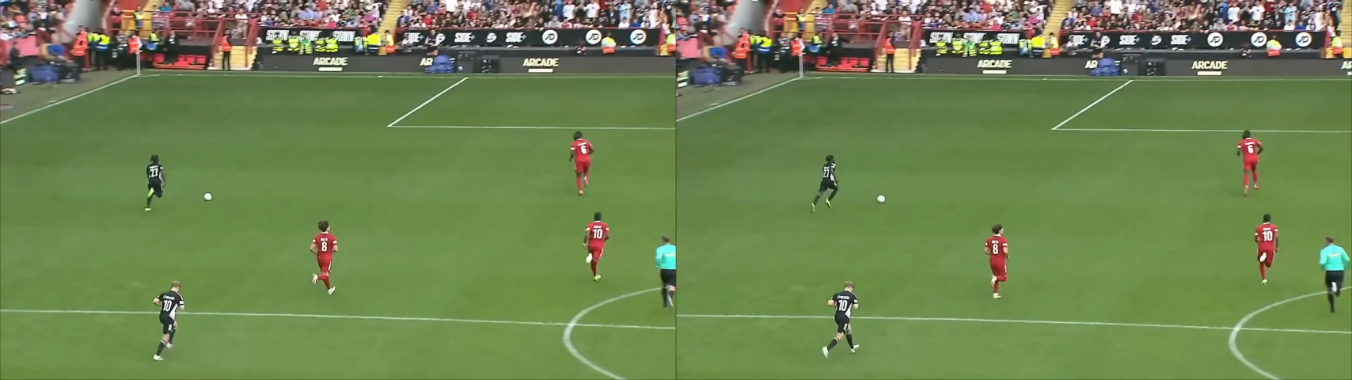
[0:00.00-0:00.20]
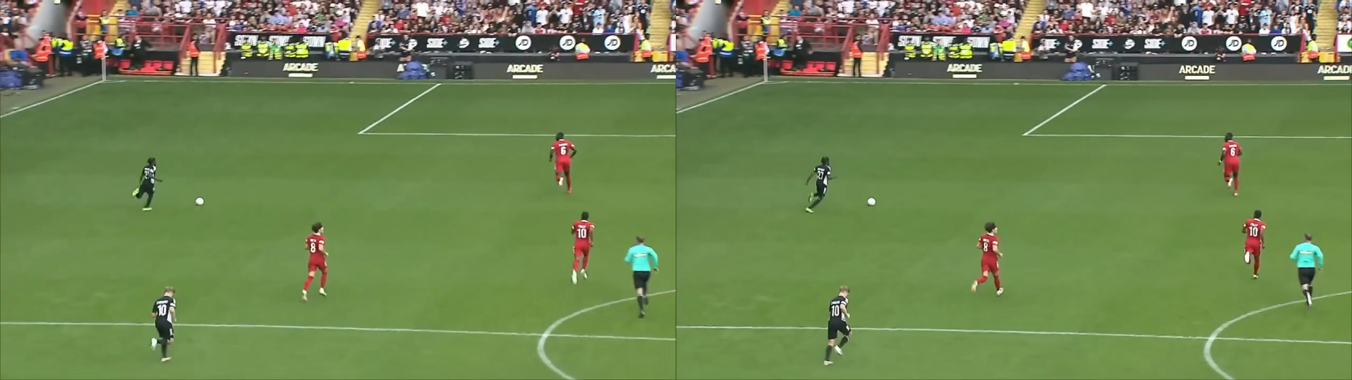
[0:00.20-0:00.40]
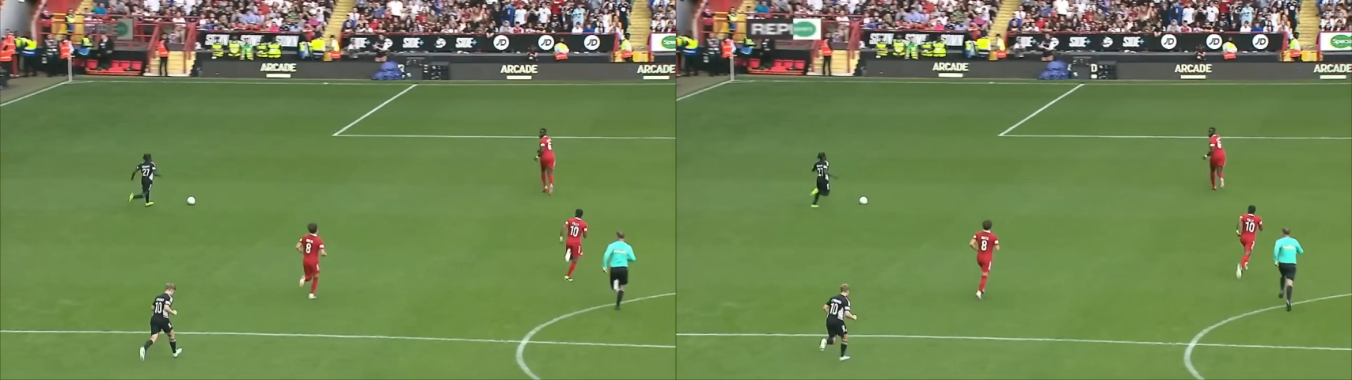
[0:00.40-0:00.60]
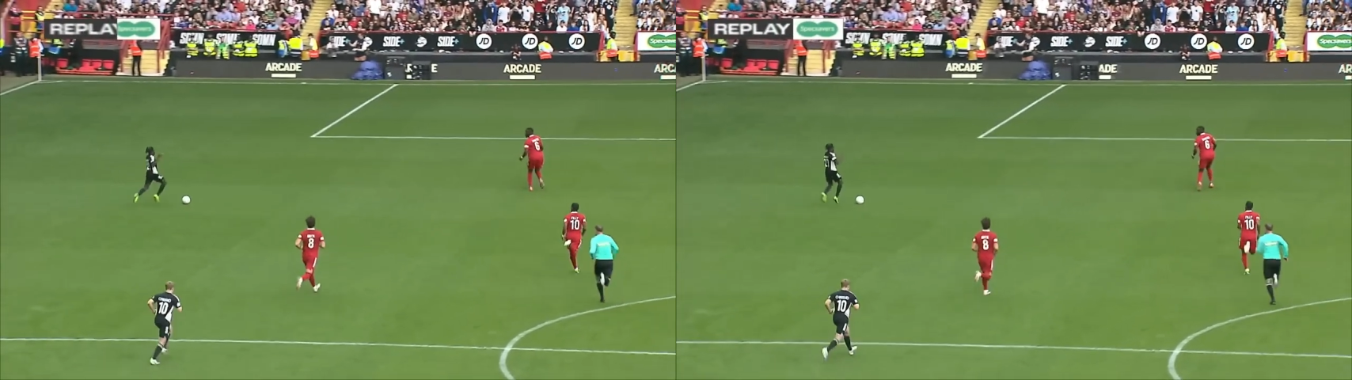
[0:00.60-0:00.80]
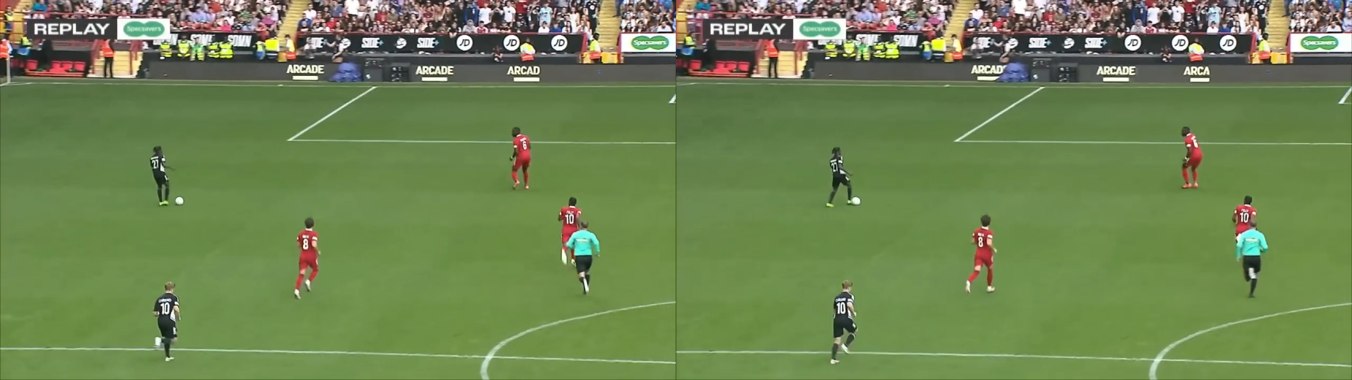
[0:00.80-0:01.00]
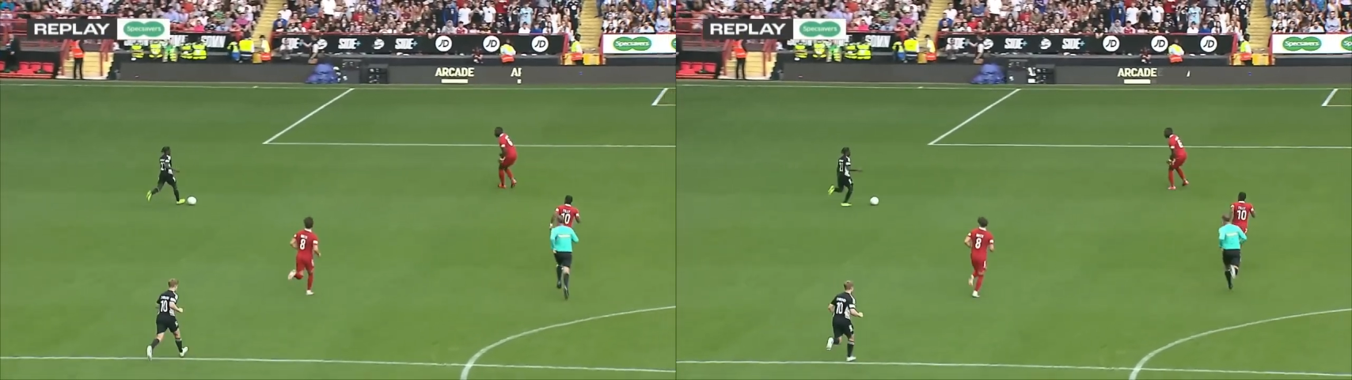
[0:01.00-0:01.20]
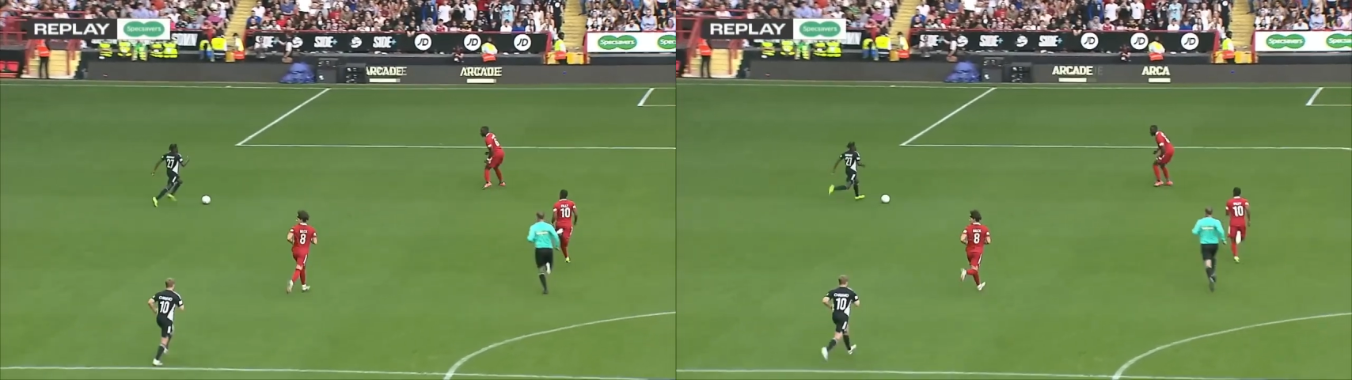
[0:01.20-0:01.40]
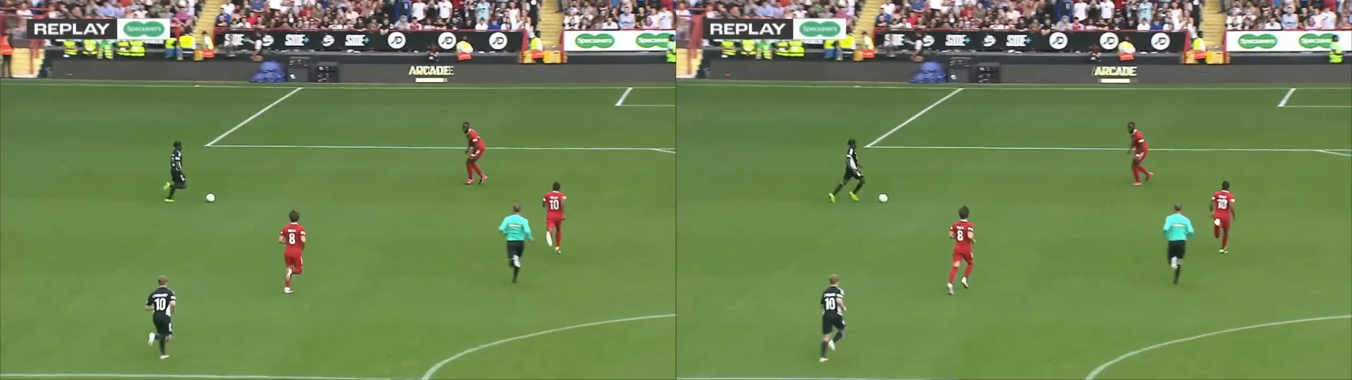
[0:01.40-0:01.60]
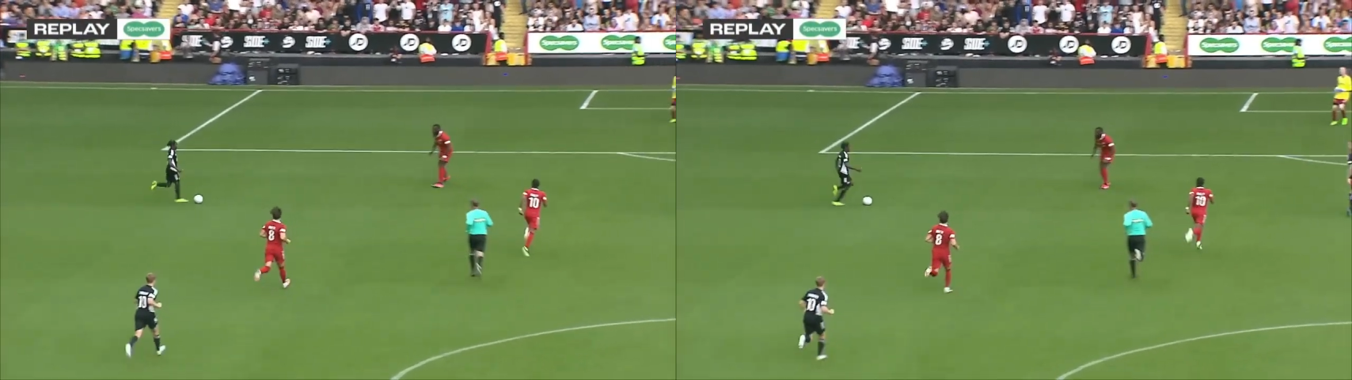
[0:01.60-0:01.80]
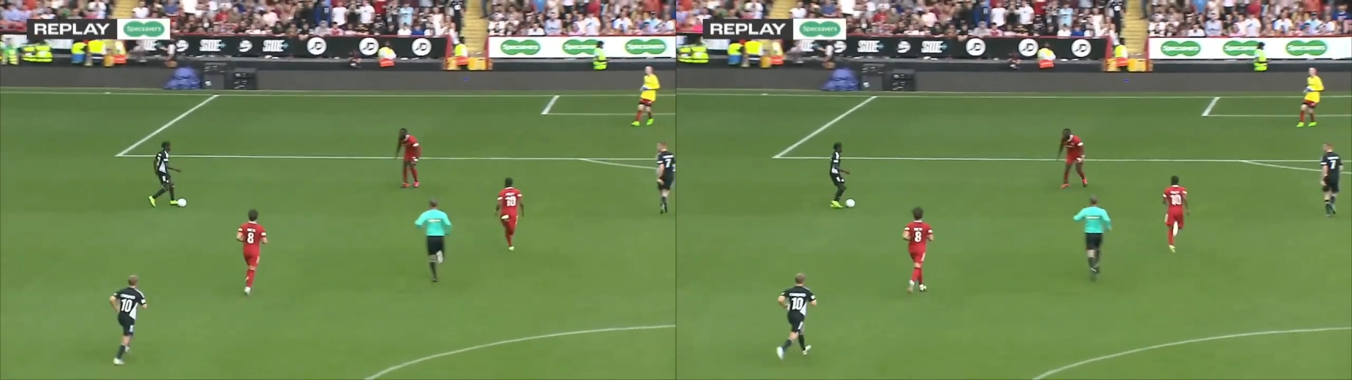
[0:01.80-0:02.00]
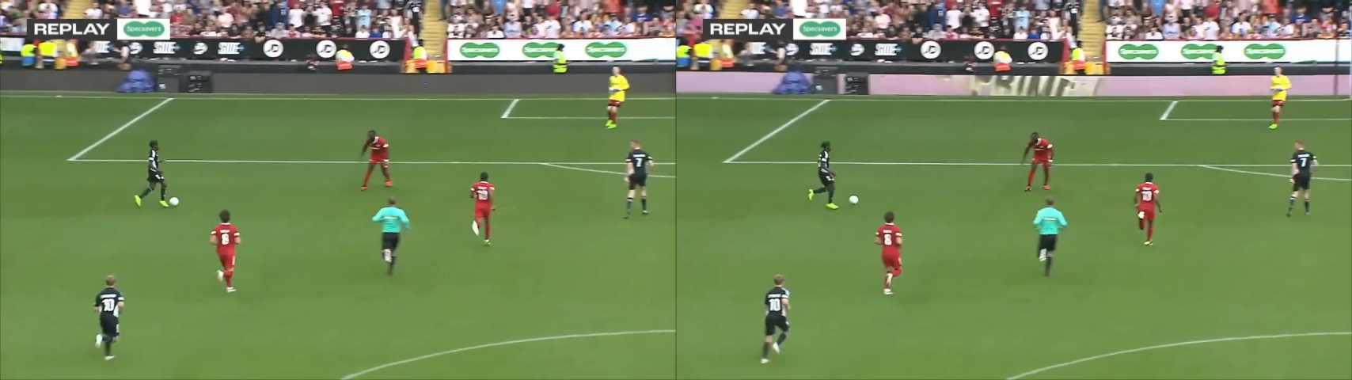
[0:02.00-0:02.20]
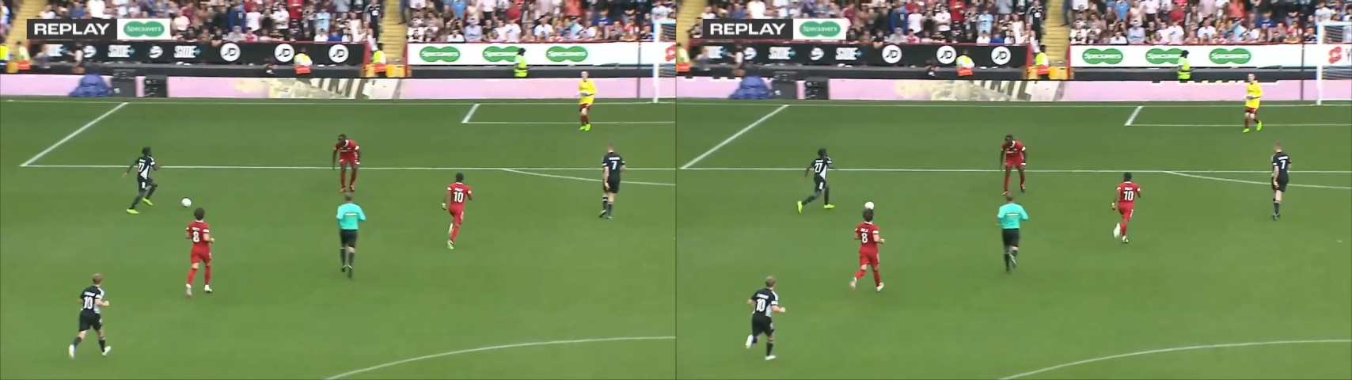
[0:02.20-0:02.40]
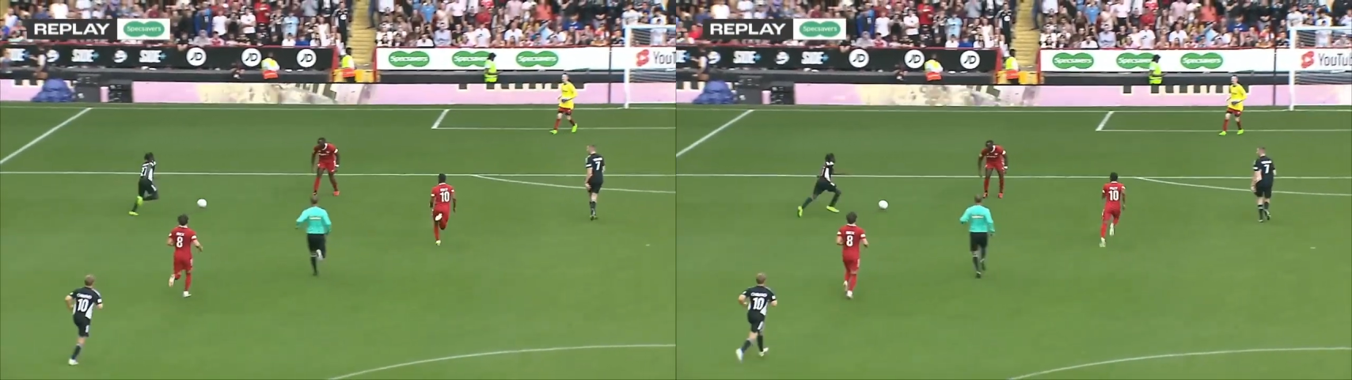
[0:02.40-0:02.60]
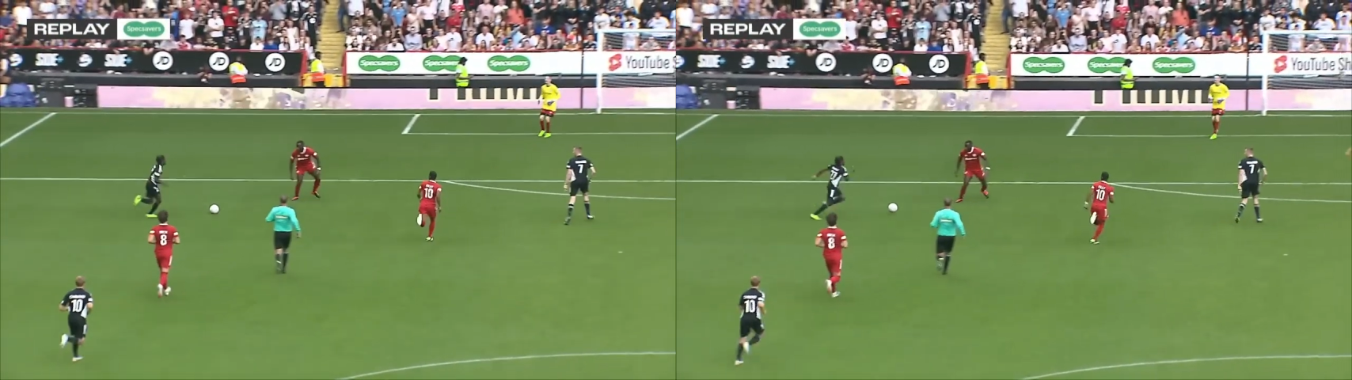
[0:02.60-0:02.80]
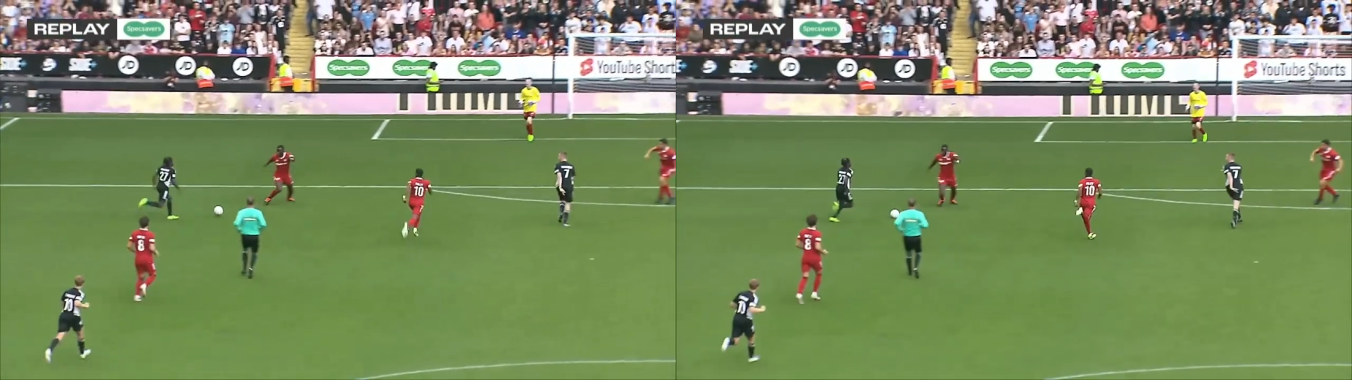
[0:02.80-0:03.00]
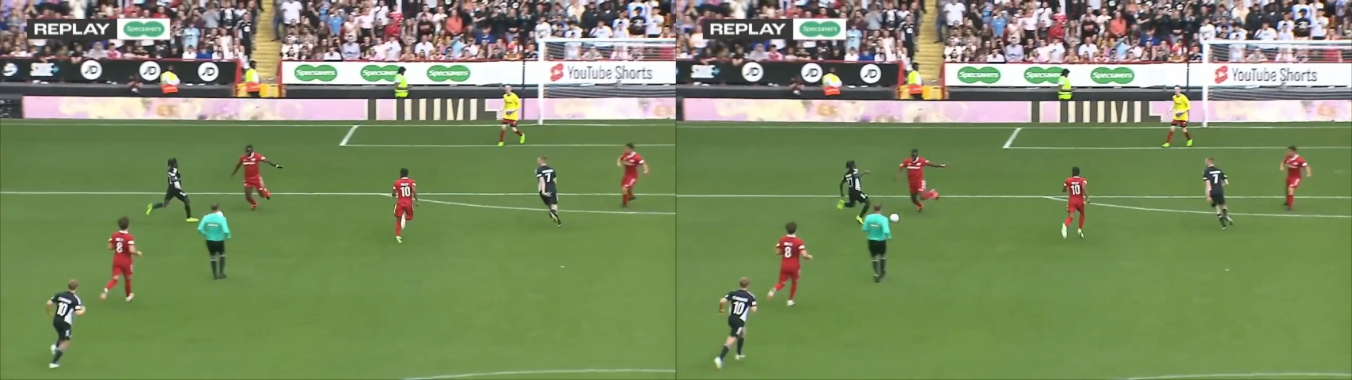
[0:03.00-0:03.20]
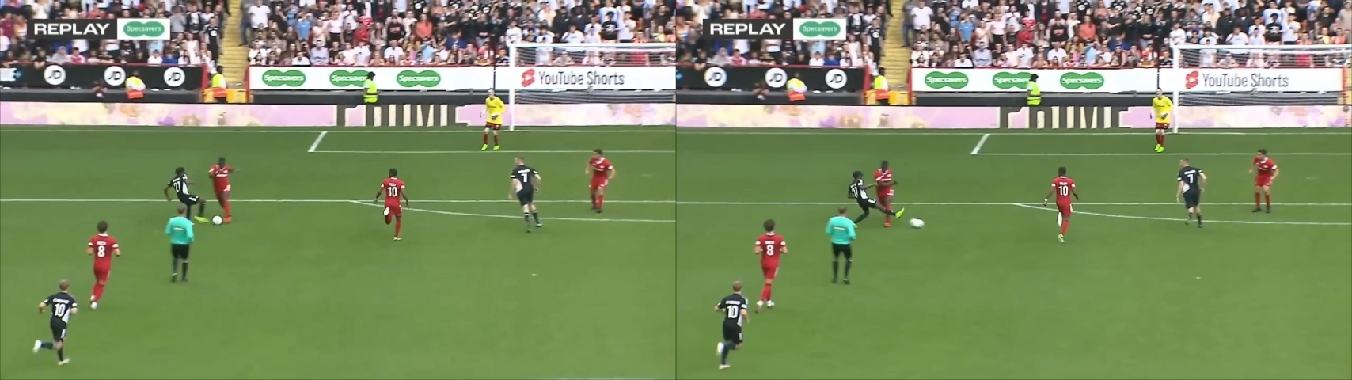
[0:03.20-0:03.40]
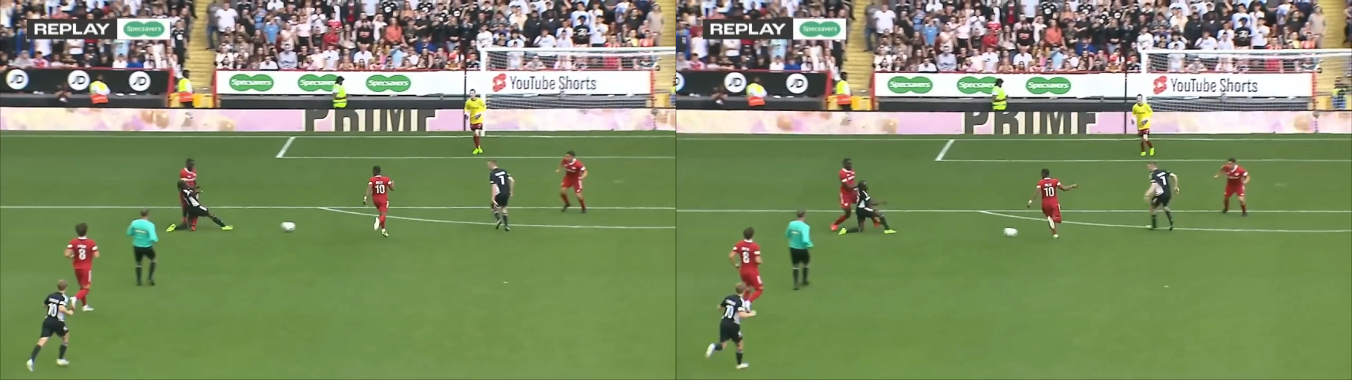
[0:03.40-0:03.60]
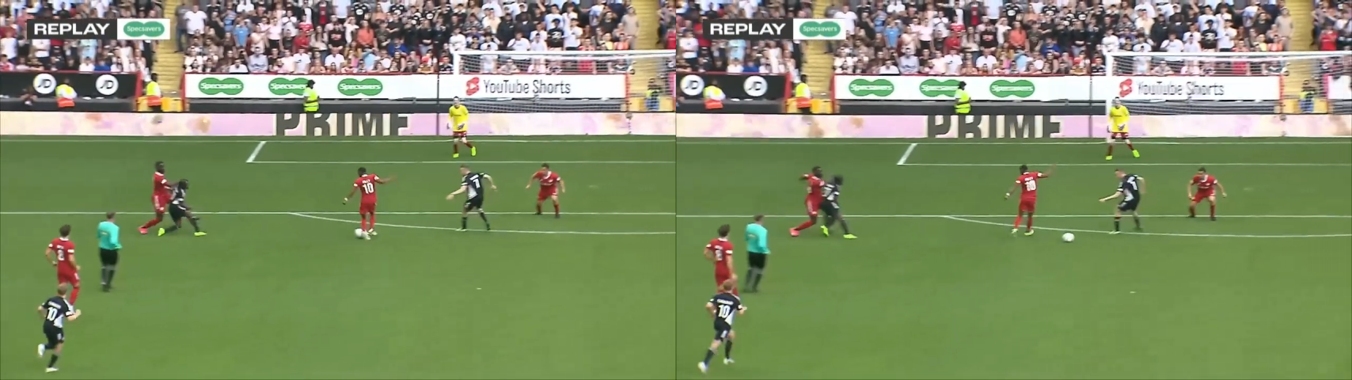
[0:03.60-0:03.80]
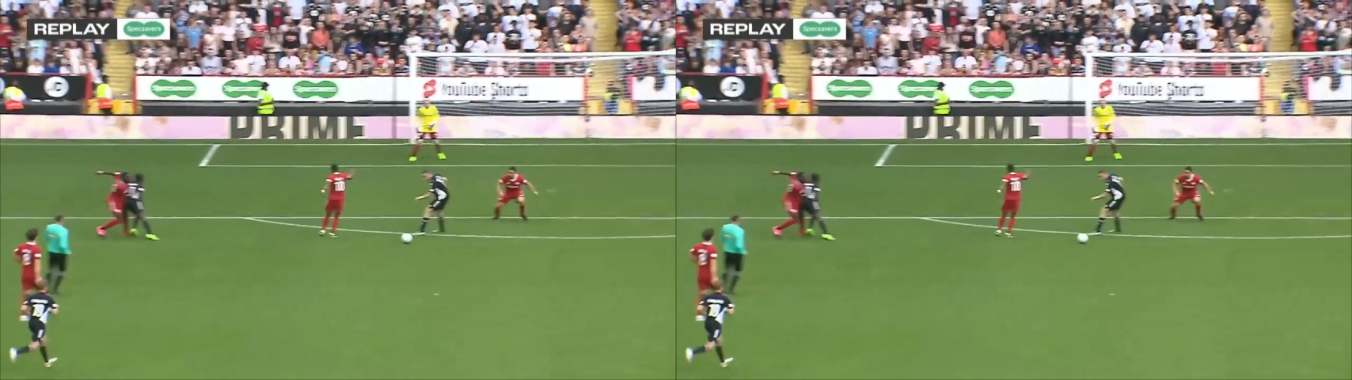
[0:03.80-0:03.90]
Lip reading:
[unreadable: no face in view]